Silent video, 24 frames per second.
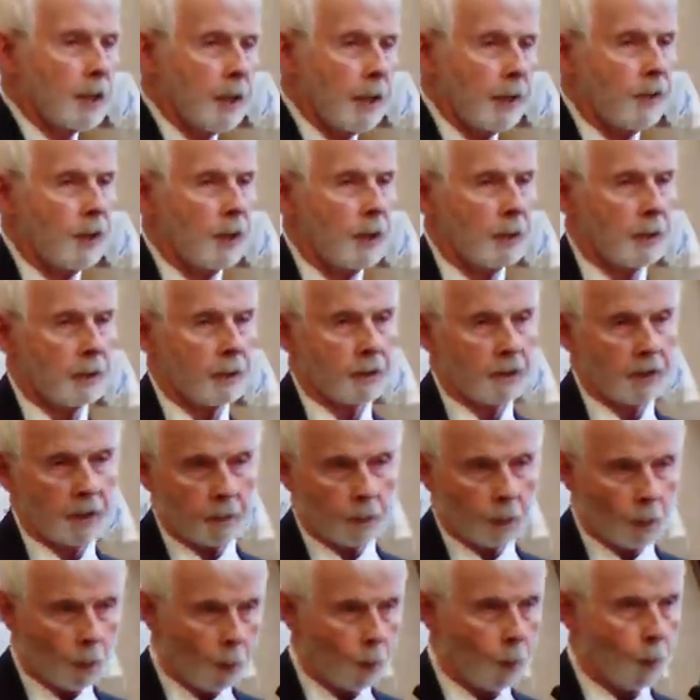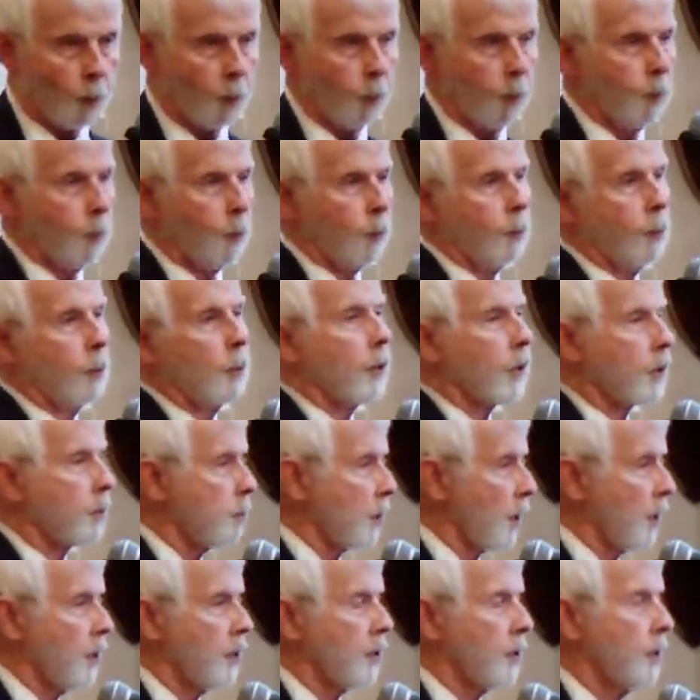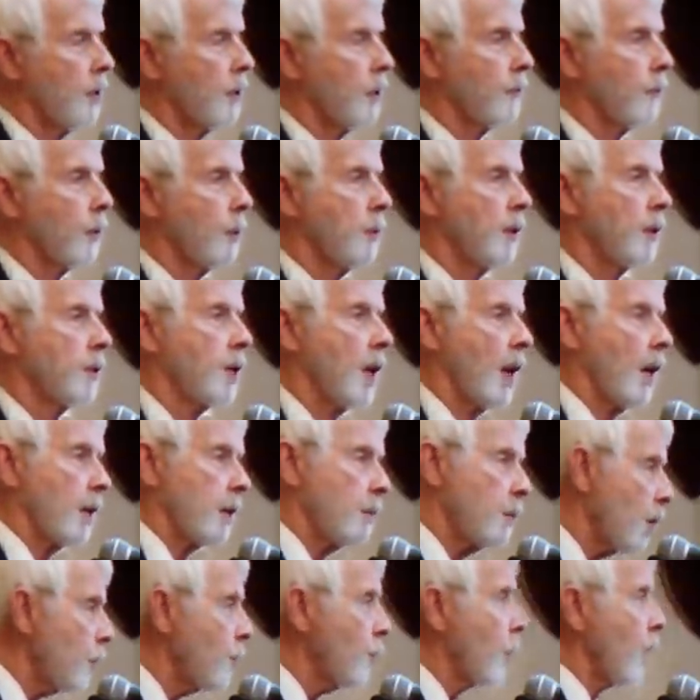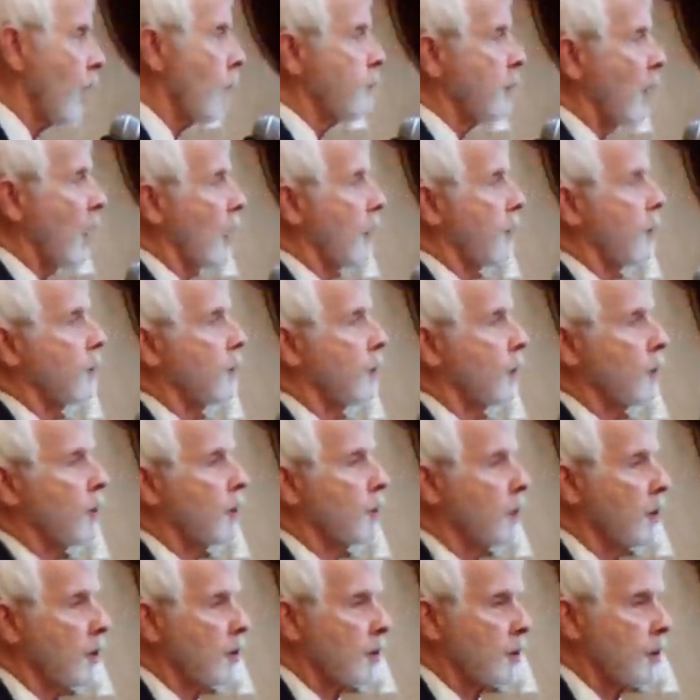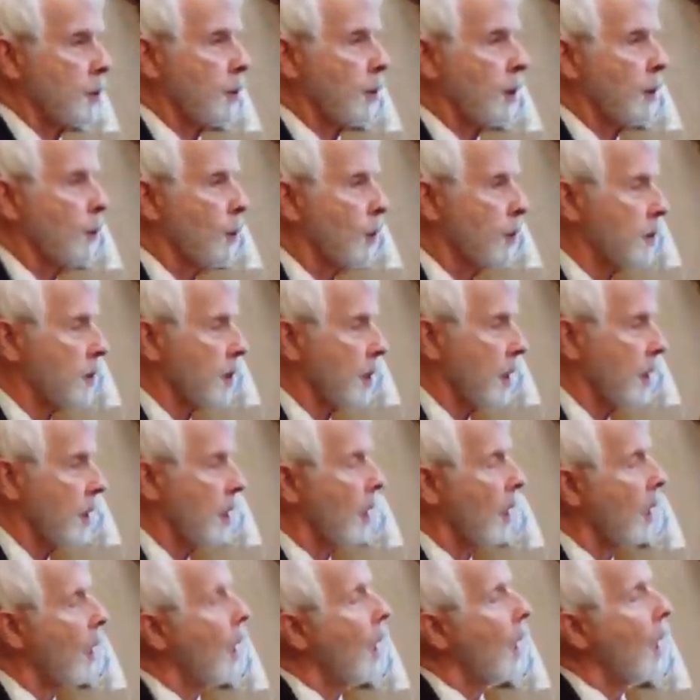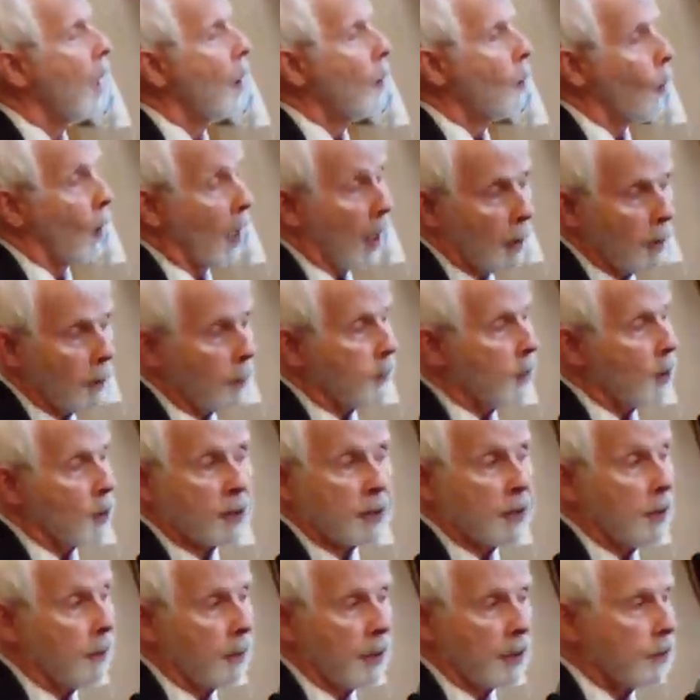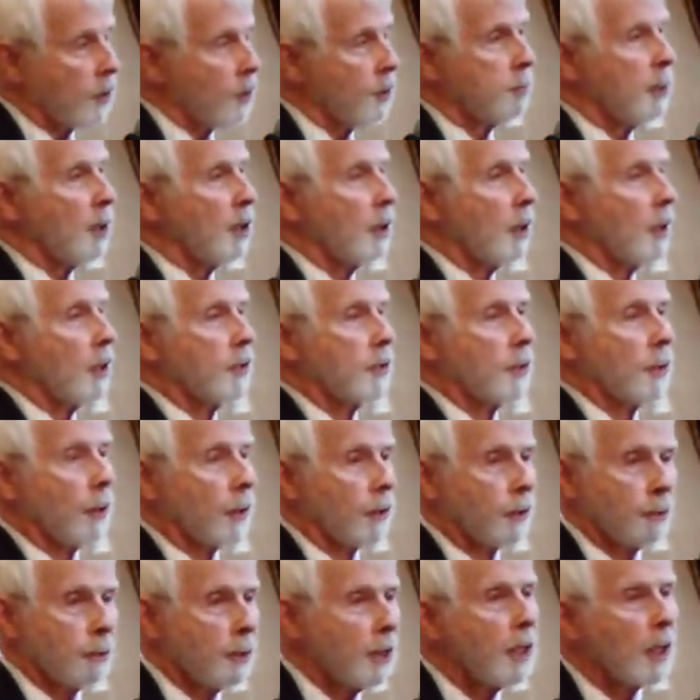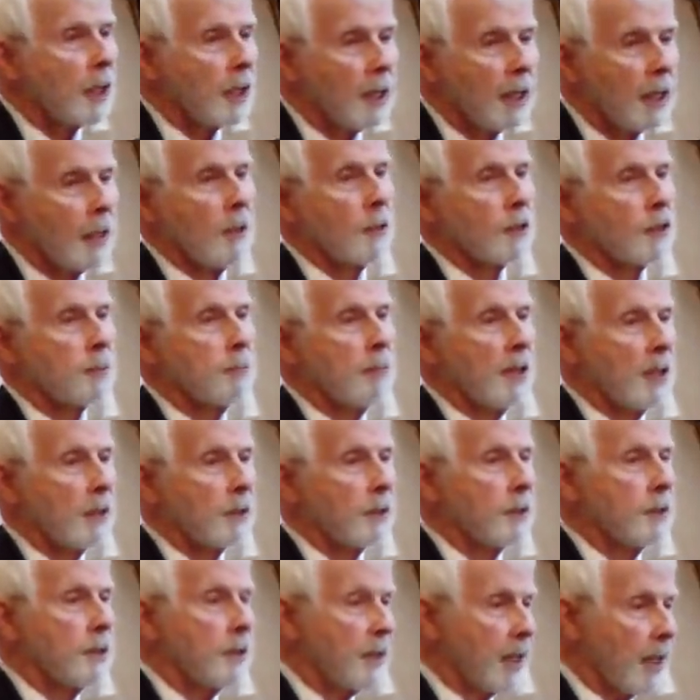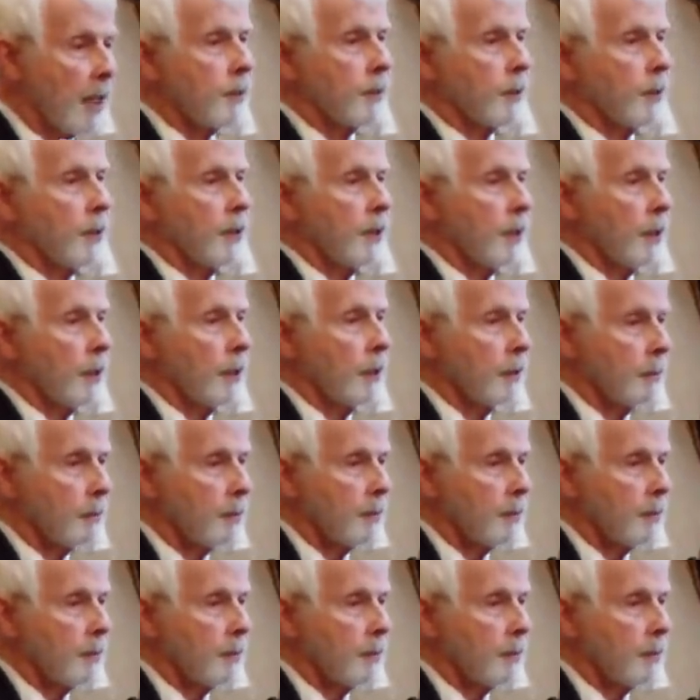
giving some explanation here from the documentary hypothesis, this theory would say well, you see, this is because there are three accounts melded together here.